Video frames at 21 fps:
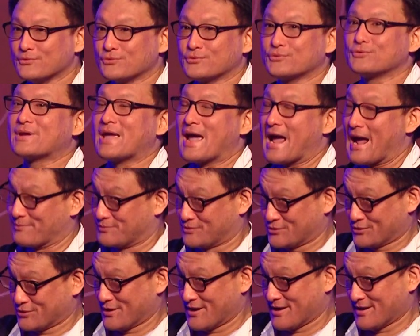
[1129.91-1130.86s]
to
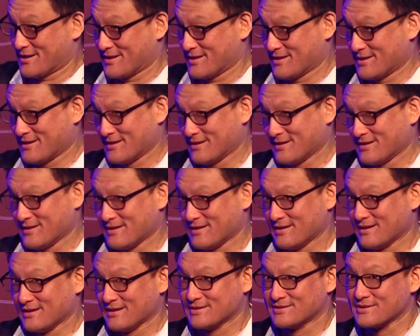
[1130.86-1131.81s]
capture it.
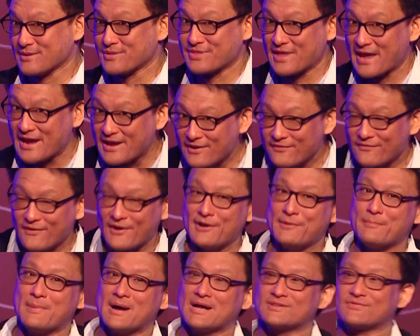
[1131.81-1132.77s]
So thank you very
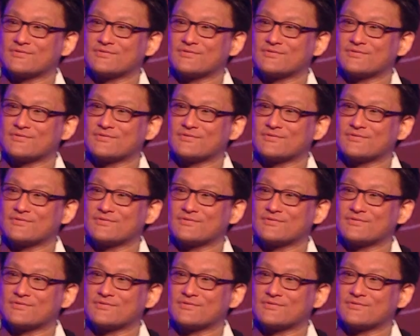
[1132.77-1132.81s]
much